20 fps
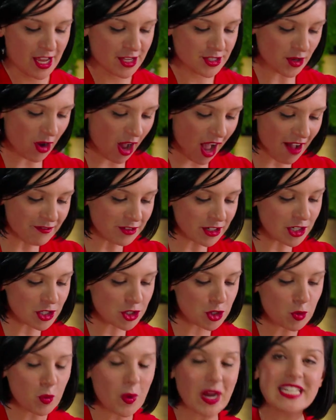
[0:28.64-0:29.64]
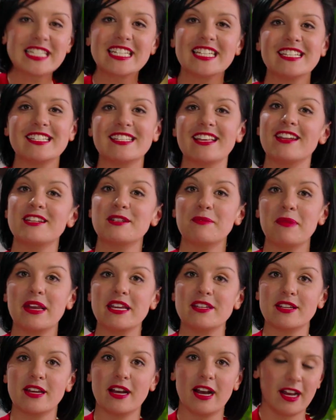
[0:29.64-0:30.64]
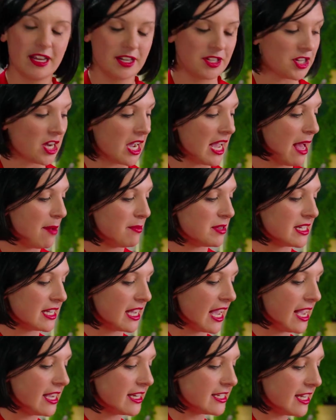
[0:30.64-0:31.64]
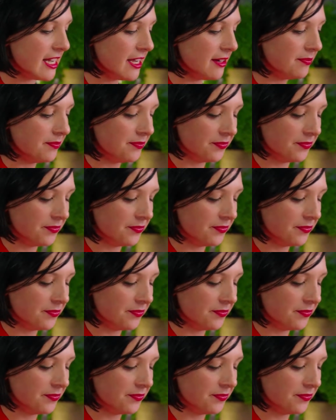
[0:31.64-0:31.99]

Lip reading: So I've got a 20 centimetre diameter cake tin.